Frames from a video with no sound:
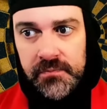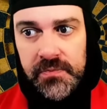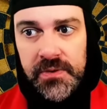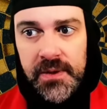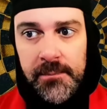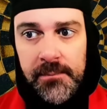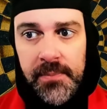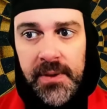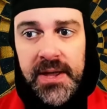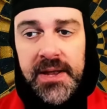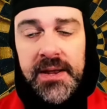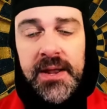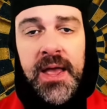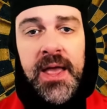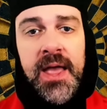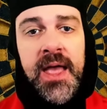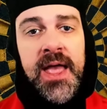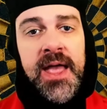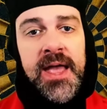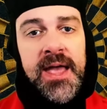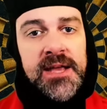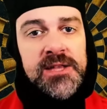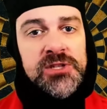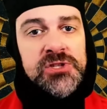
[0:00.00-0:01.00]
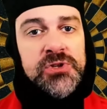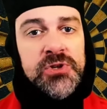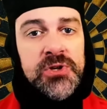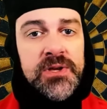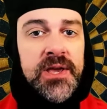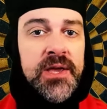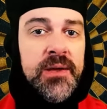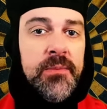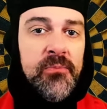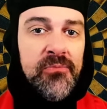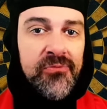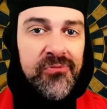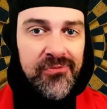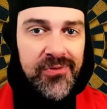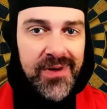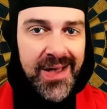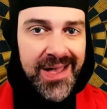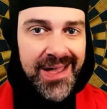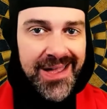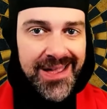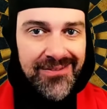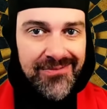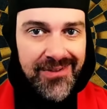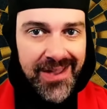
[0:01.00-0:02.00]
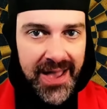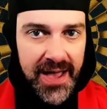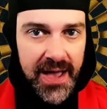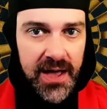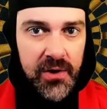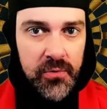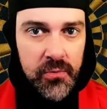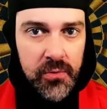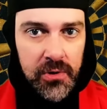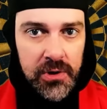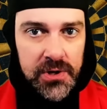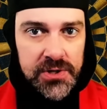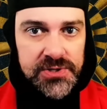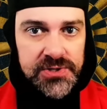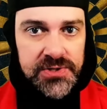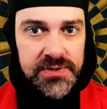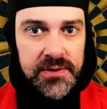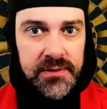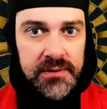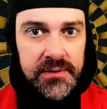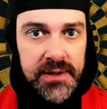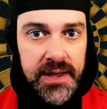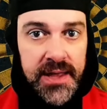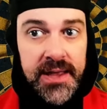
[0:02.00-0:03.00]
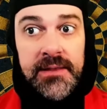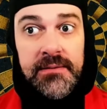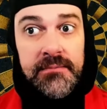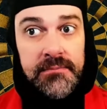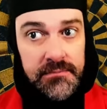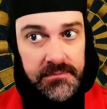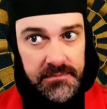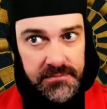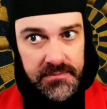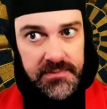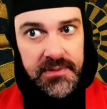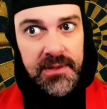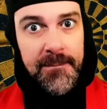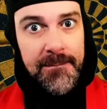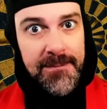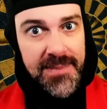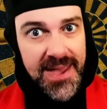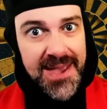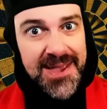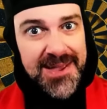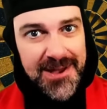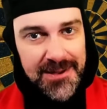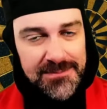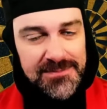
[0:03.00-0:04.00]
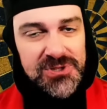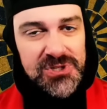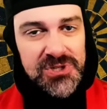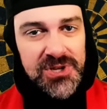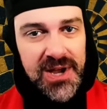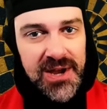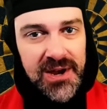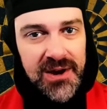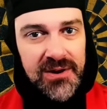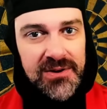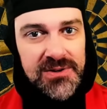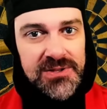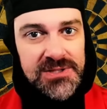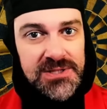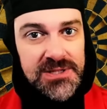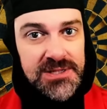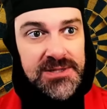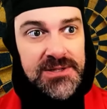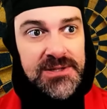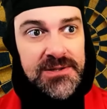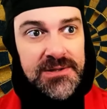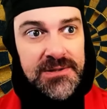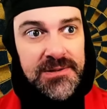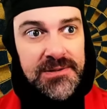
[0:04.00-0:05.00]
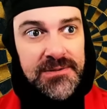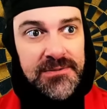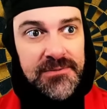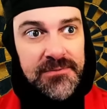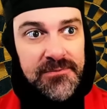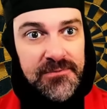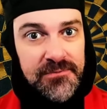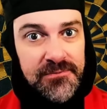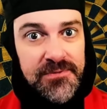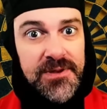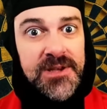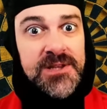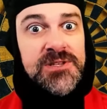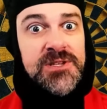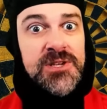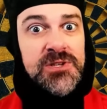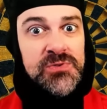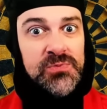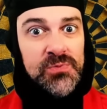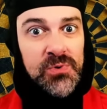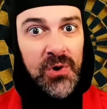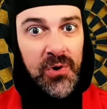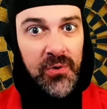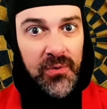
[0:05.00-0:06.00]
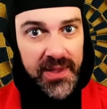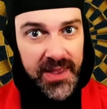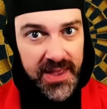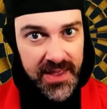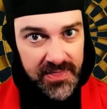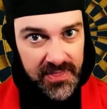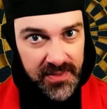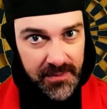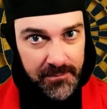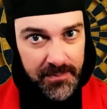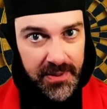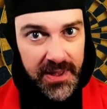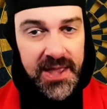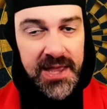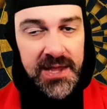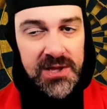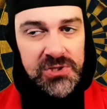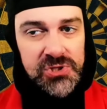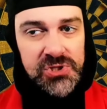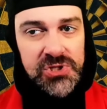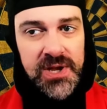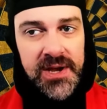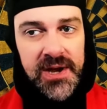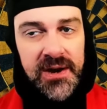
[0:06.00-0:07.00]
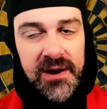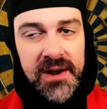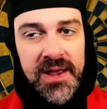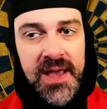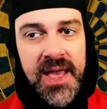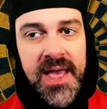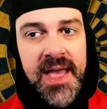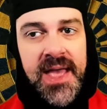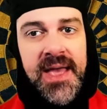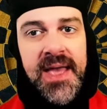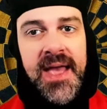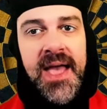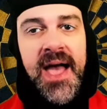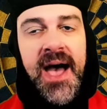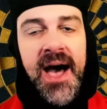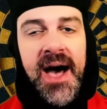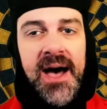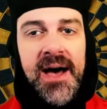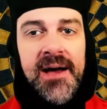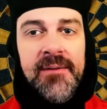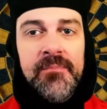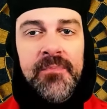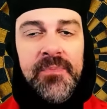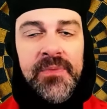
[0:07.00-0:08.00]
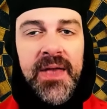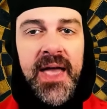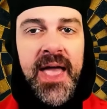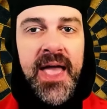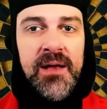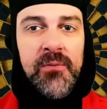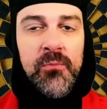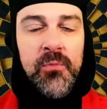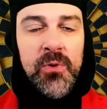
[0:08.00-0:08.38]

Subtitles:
But it took him 5 hours in the makeup chair to fix his role in the Pike chair. And